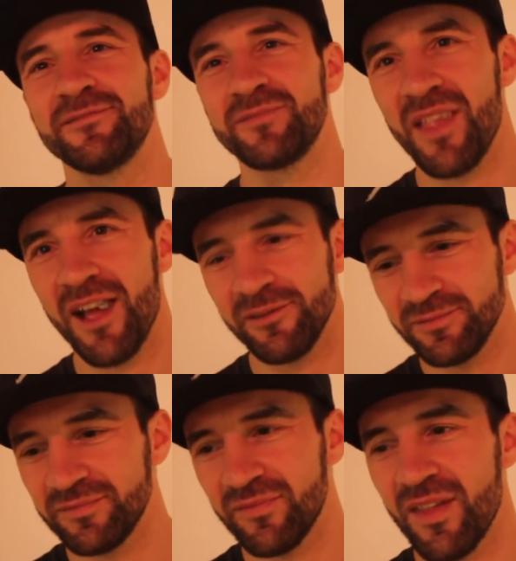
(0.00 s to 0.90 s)
You're no
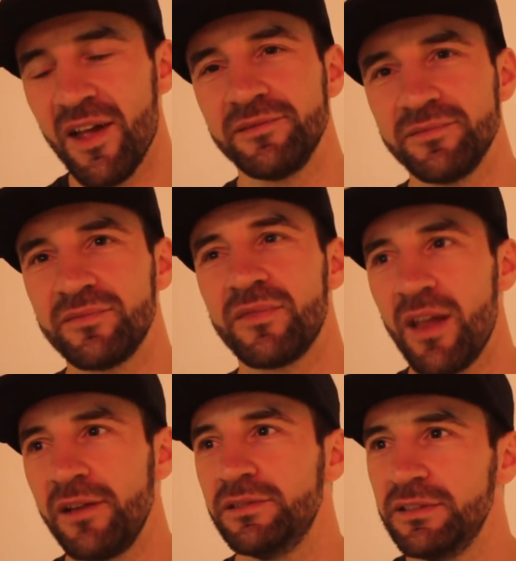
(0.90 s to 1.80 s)
stranger to big
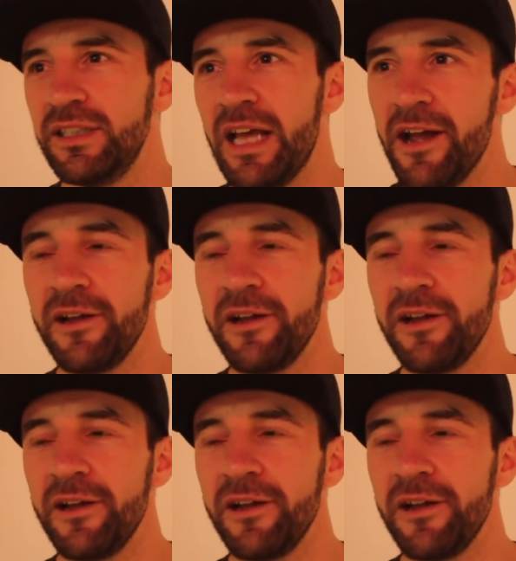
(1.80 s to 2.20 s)
fights and fighting